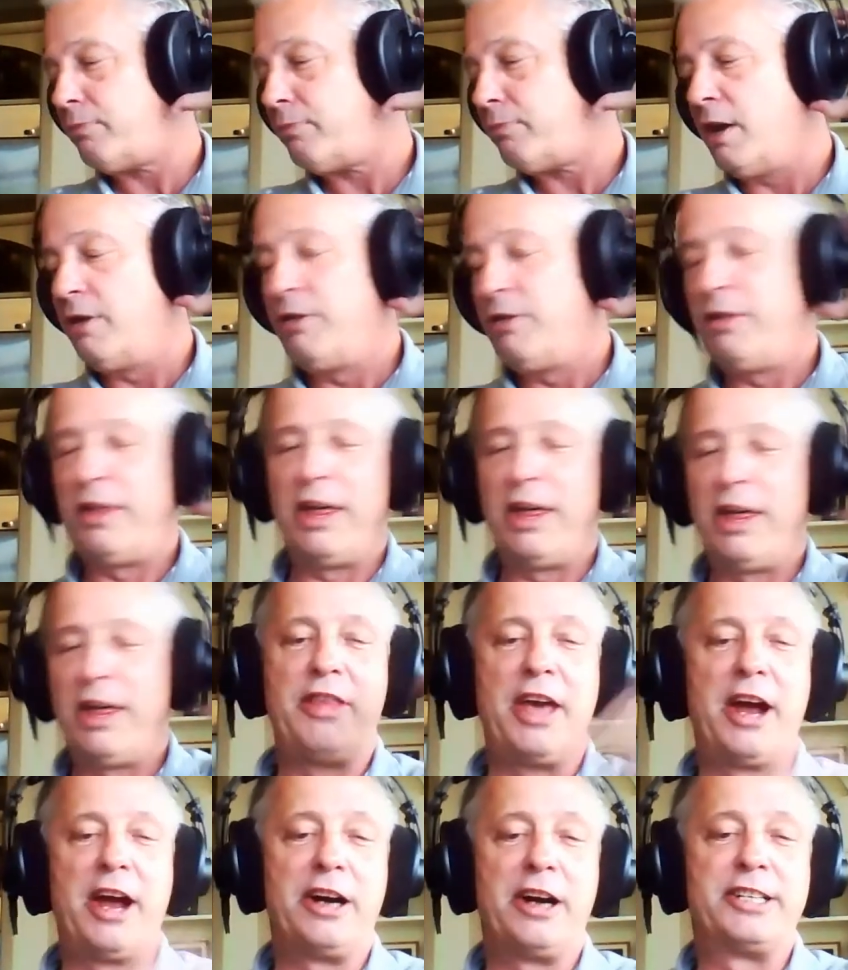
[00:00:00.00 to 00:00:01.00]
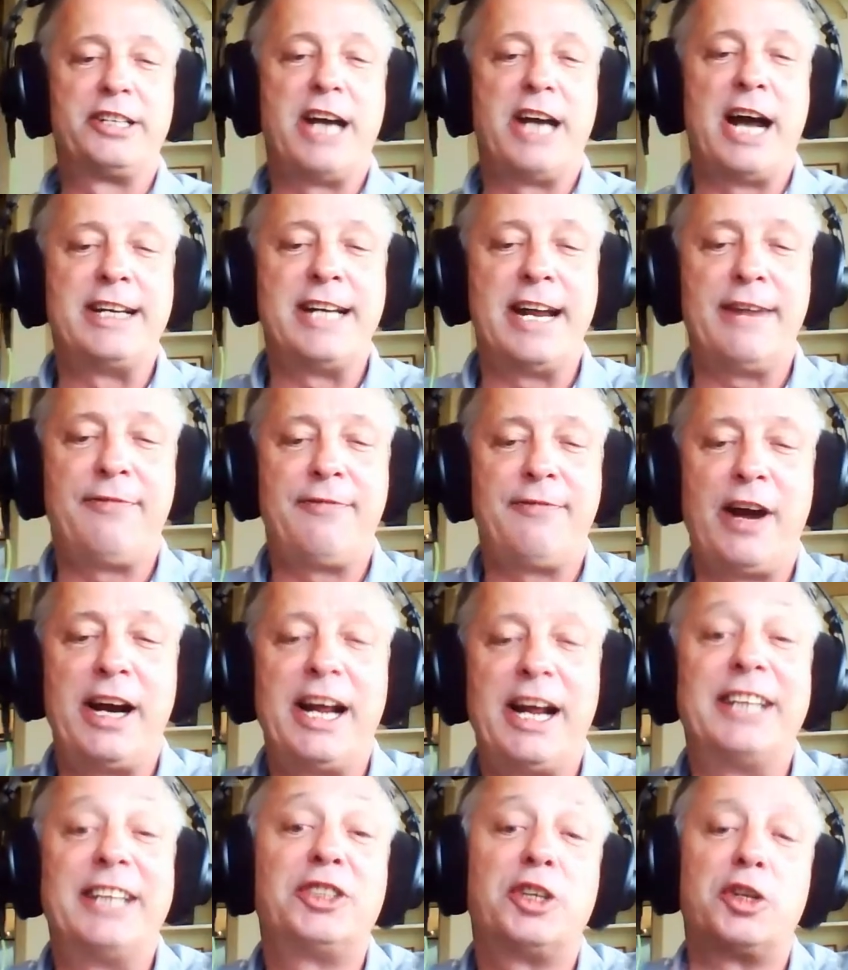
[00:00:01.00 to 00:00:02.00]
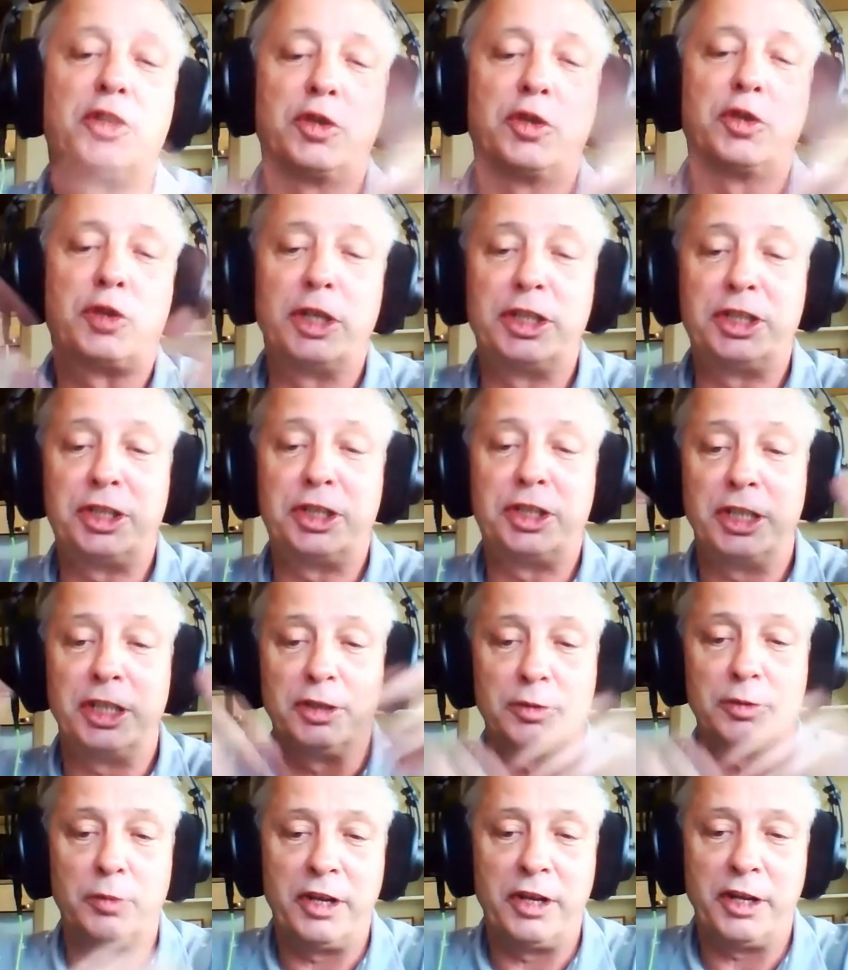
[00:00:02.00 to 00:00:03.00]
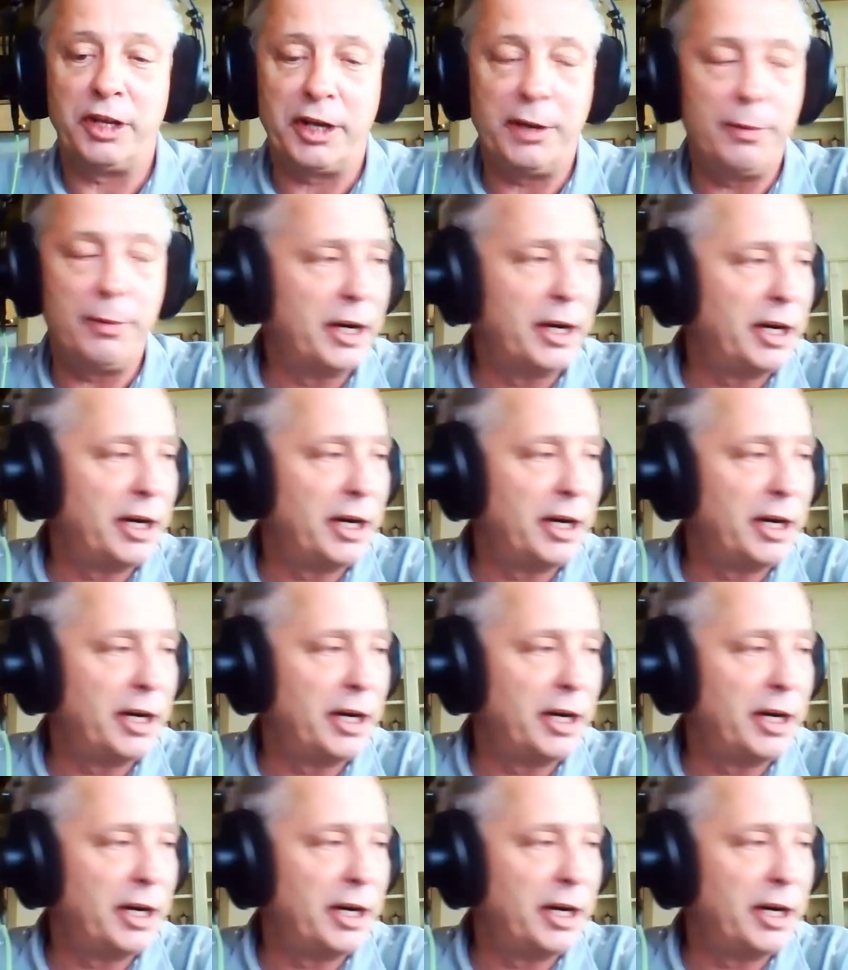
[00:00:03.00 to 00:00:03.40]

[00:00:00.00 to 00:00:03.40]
they are identified as Christians within the community.